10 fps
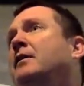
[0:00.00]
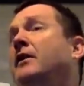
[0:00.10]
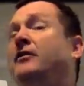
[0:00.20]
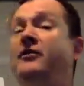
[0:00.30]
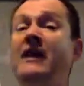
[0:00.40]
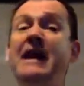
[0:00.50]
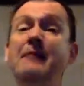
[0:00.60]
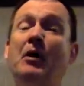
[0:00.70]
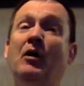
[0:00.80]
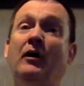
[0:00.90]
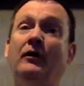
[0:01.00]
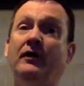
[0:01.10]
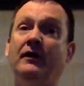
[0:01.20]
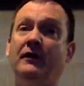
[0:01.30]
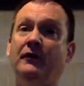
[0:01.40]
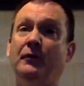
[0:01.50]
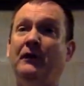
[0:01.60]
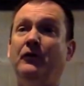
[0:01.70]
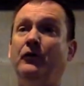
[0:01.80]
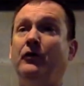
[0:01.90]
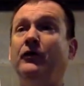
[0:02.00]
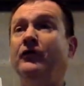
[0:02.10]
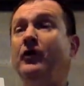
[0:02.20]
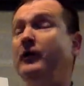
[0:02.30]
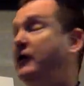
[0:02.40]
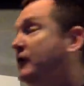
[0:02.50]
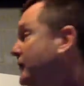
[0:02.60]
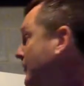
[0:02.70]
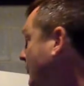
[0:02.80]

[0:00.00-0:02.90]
The C part is whether they're circular